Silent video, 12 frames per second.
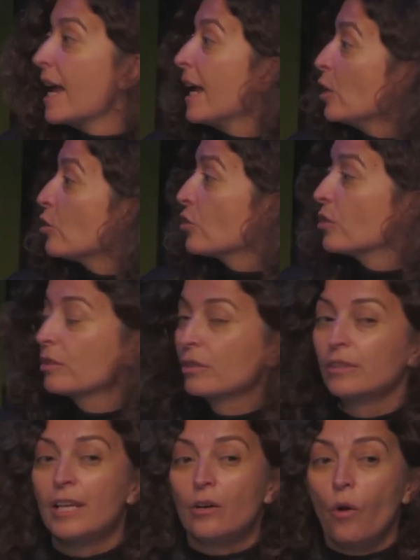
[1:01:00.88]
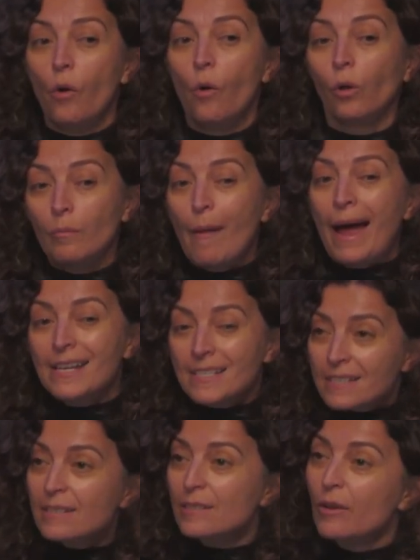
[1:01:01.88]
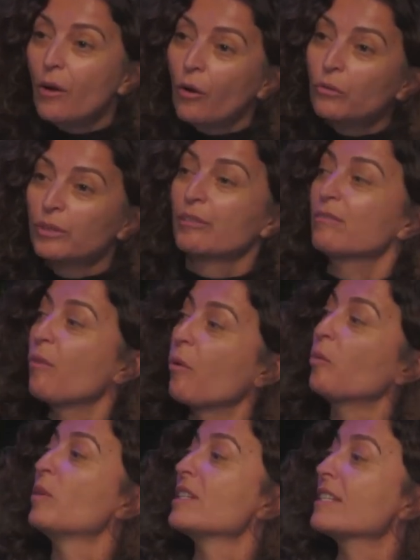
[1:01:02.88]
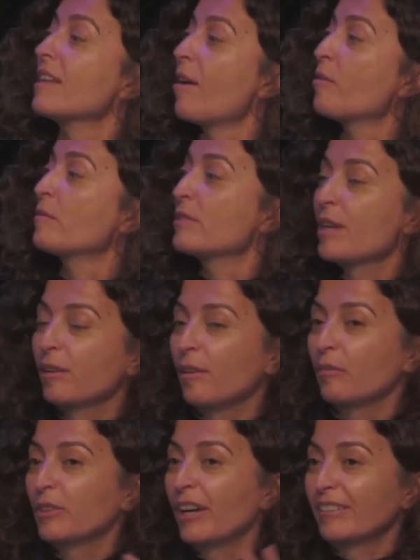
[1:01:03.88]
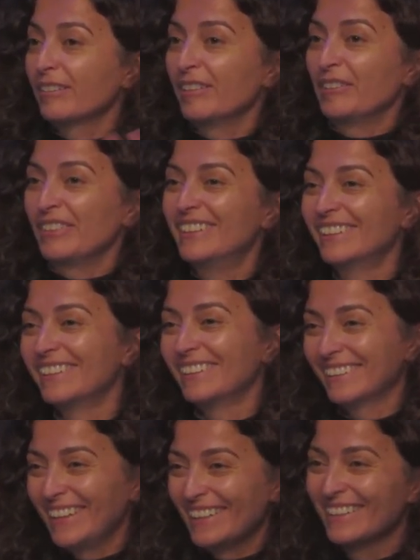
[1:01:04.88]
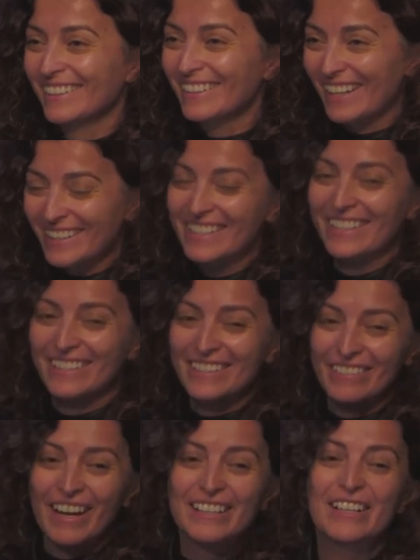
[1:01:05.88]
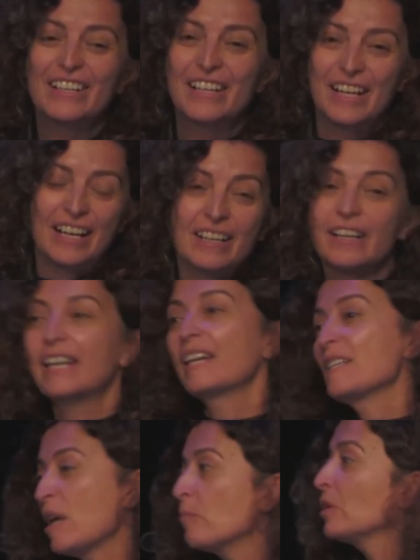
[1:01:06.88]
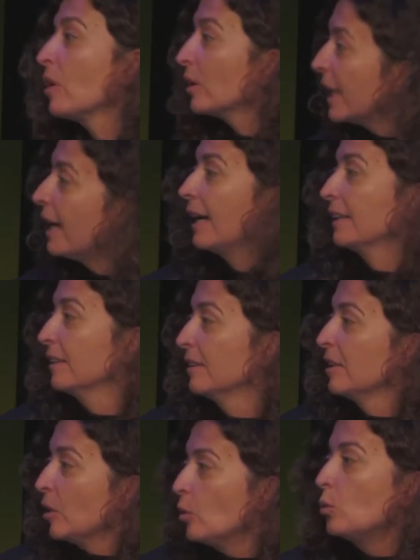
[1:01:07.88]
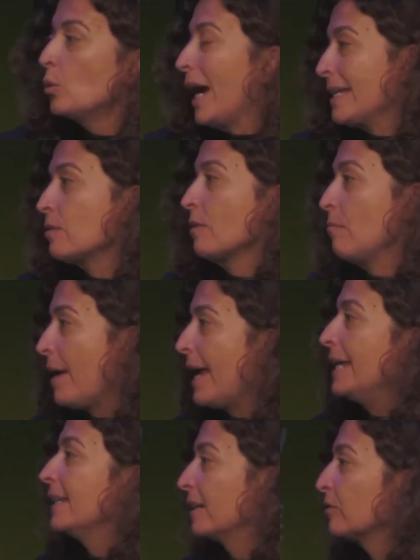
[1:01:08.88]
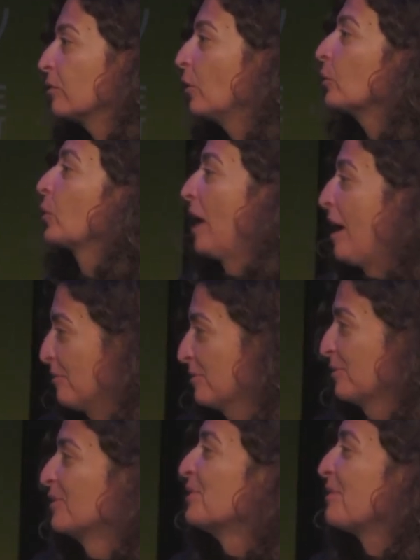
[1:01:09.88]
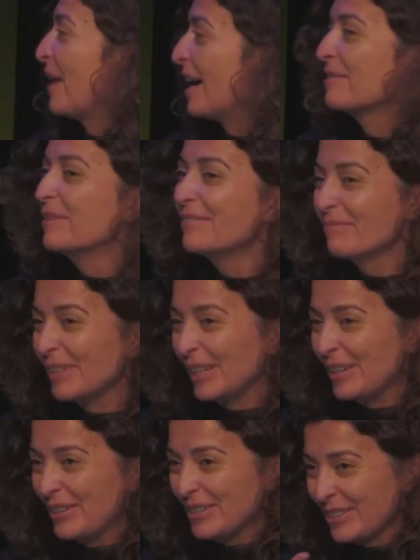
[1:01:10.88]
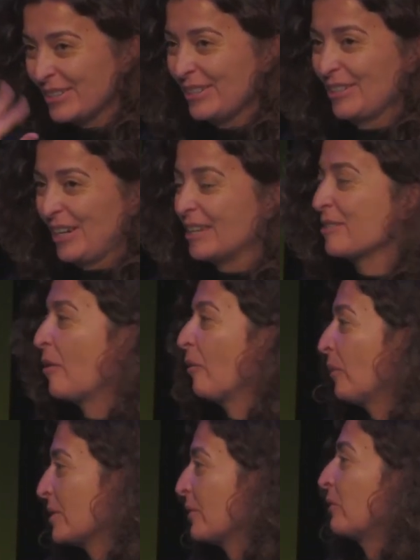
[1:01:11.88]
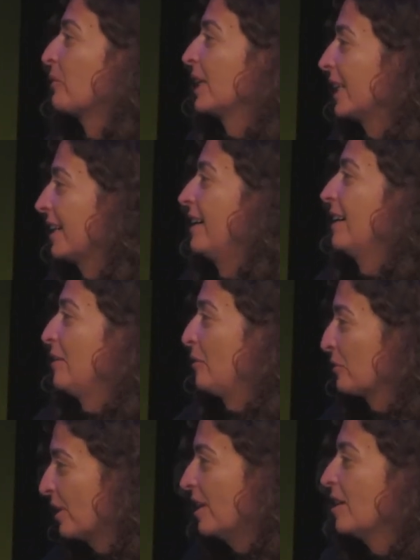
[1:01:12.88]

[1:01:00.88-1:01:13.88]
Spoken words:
aged. They're all masks of their former selves. I love that, that scene, right? Except Odette, who has remained her photograph, right? Because she has always already kind of